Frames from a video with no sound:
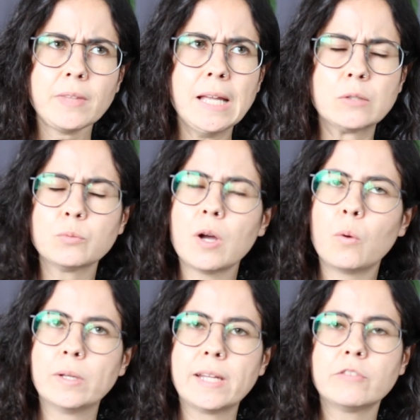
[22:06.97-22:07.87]
And
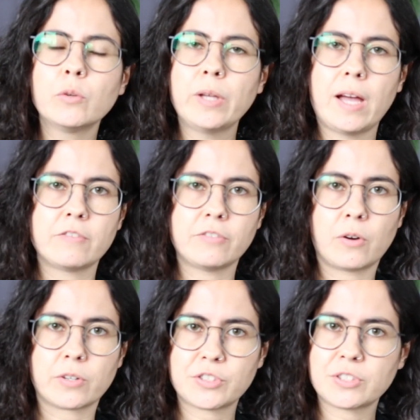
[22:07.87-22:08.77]
whenever we have
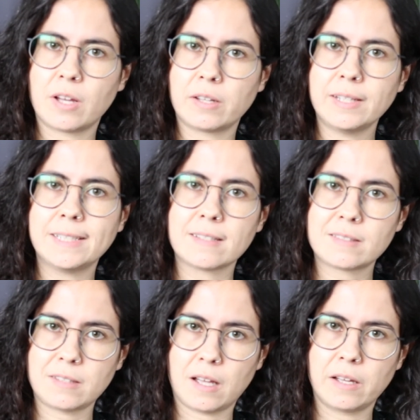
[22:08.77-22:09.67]
our sun in a
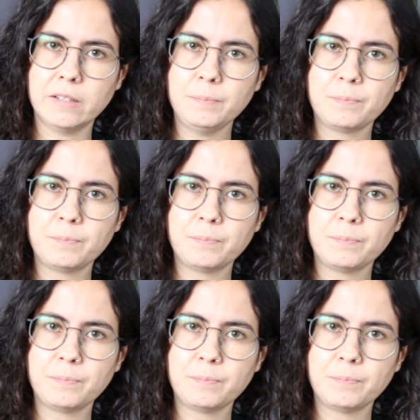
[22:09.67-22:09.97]
sign,